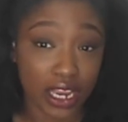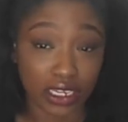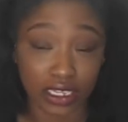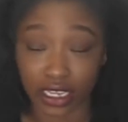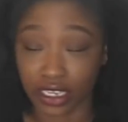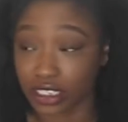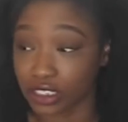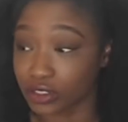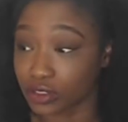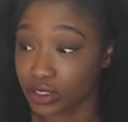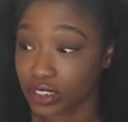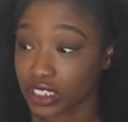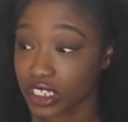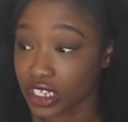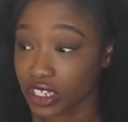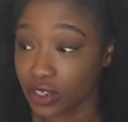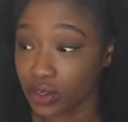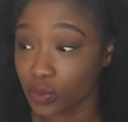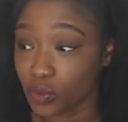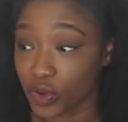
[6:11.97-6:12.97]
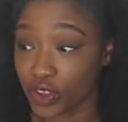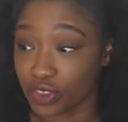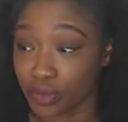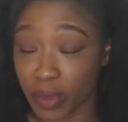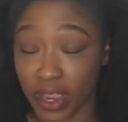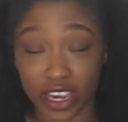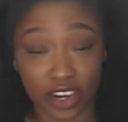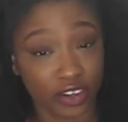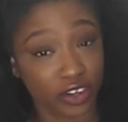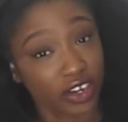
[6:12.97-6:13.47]
Like, literally with
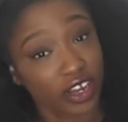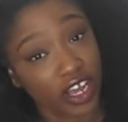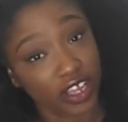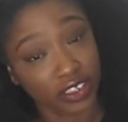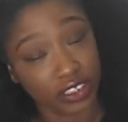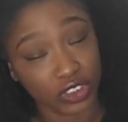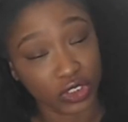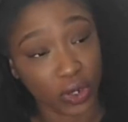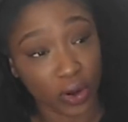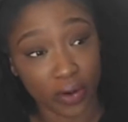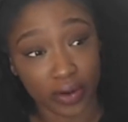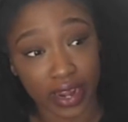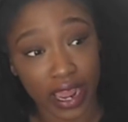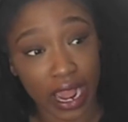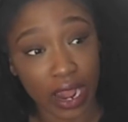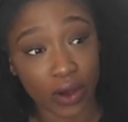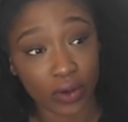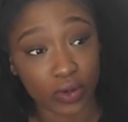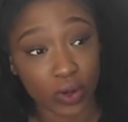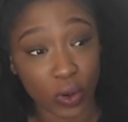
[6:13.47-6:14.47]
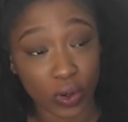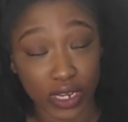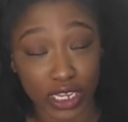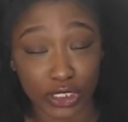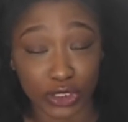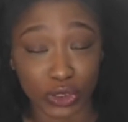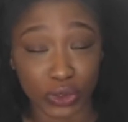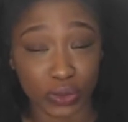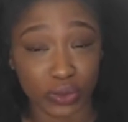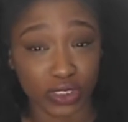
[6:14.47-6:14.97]
my undercut that's growing out, all
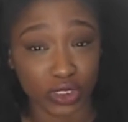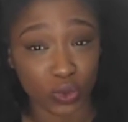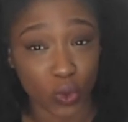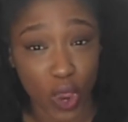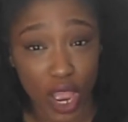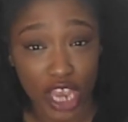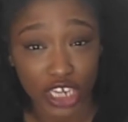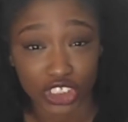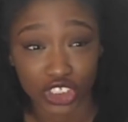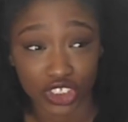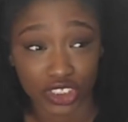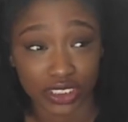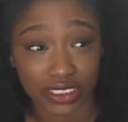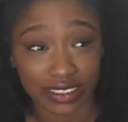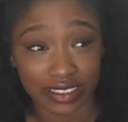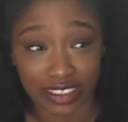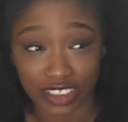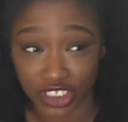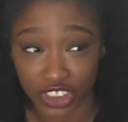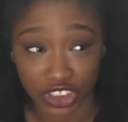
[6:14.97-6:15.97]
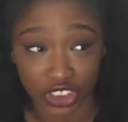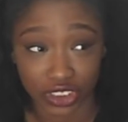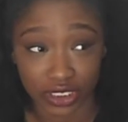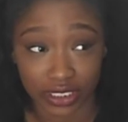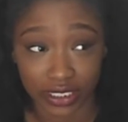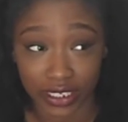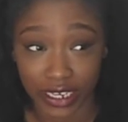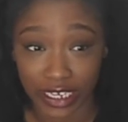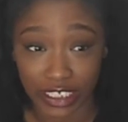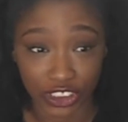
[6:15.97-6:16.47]
I do is wash it,
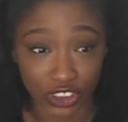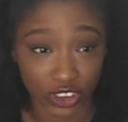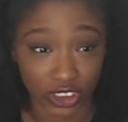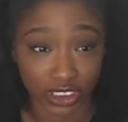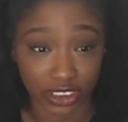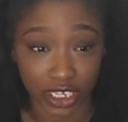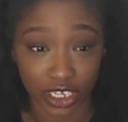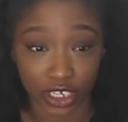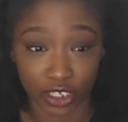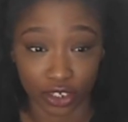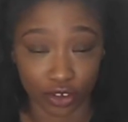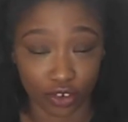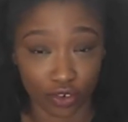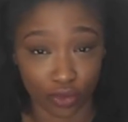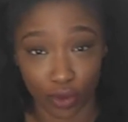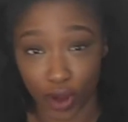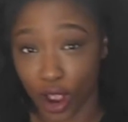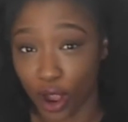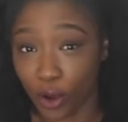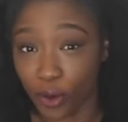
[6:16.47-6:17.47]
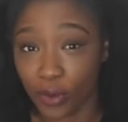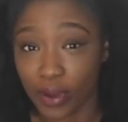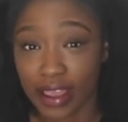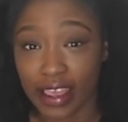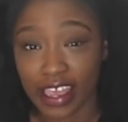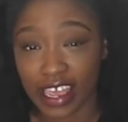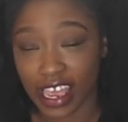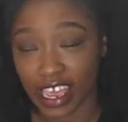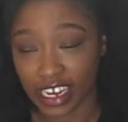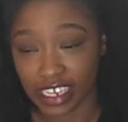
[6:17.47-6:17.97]
condition it, and just let it grow
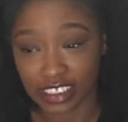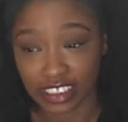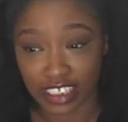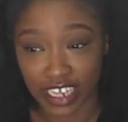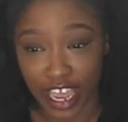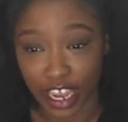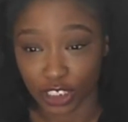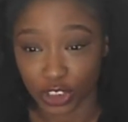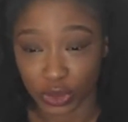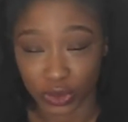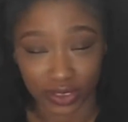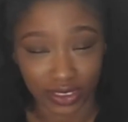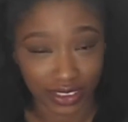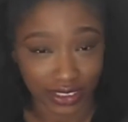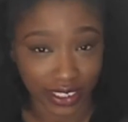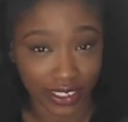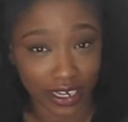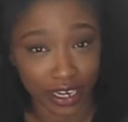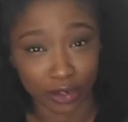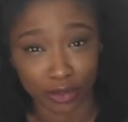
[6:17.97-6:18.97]
in its natural state.